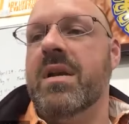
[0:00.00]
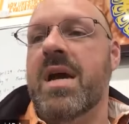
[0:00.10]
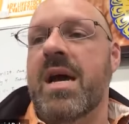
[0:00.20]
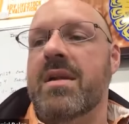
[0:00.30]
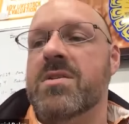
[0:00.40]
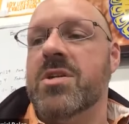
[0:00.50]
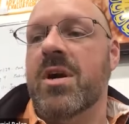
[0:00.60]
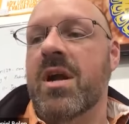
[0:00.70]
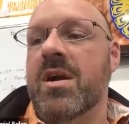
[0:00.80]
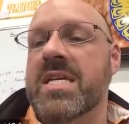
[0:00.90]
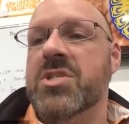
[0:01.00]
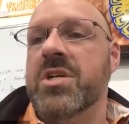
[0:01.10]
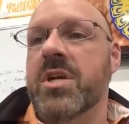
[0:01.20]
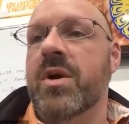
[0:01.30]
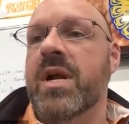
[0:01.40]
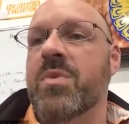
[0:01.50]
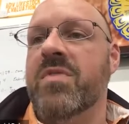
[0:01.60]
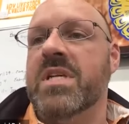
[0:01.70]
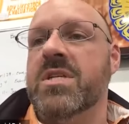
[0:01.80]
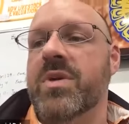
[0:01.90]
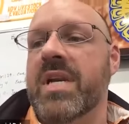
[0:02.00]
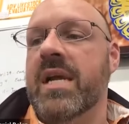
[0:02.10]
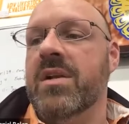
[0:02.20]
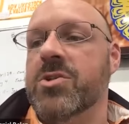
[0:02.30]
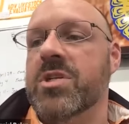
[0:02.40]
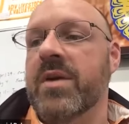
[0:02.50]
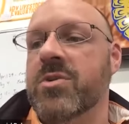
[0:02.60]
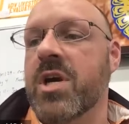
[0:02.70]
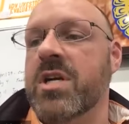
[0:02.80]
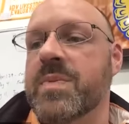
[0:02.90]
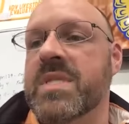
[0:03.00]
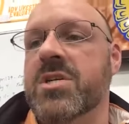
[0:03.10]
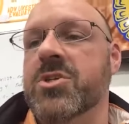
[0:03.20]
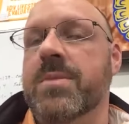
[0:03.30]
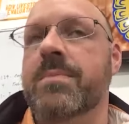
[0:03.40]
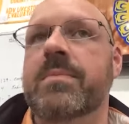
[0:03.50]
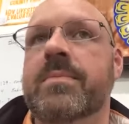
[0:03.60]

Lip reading: got her teaching degree and moved into an English language arts position.